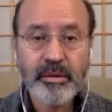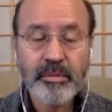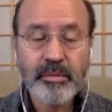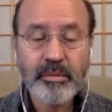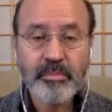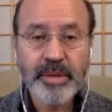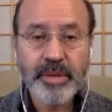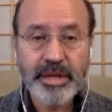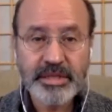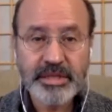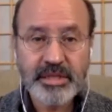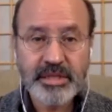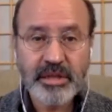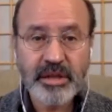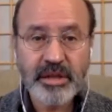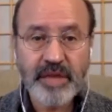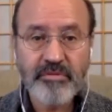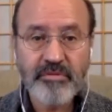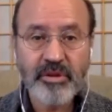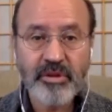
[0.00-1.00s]
But it's the
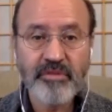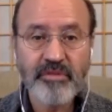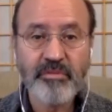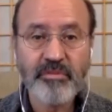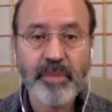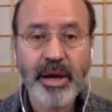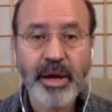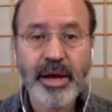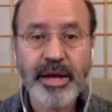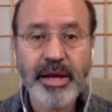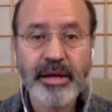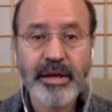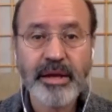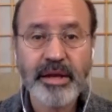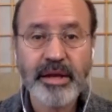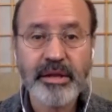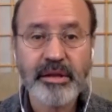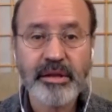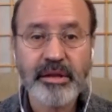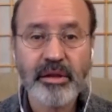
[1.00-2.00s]
level of mind,
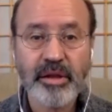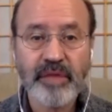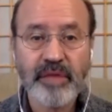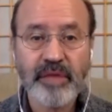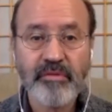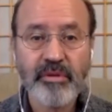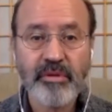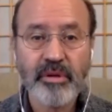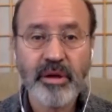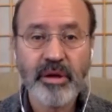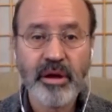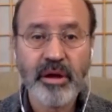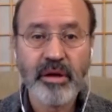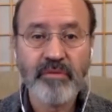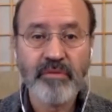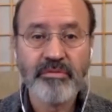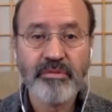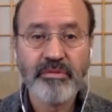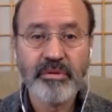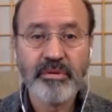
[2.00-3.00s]
it's the level
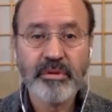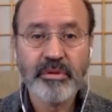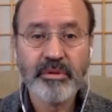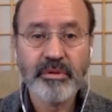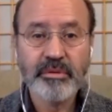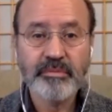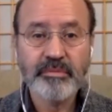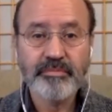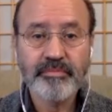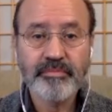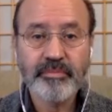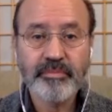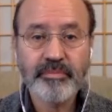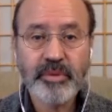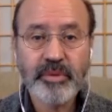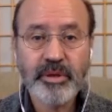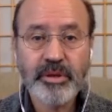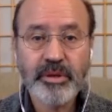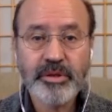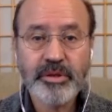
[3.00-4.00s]
of
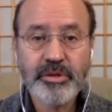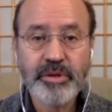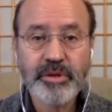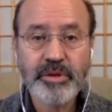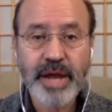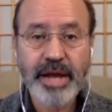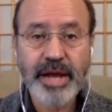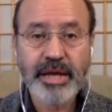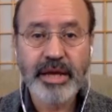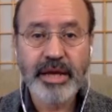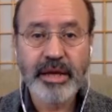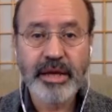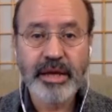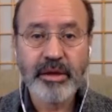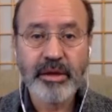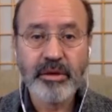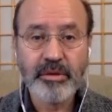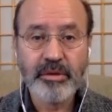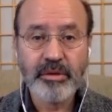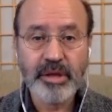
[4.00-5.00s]
tracking
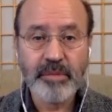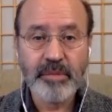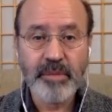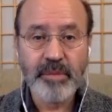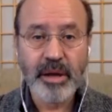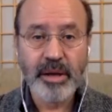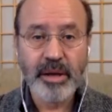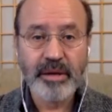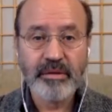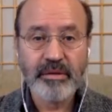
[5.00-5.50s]
using mind.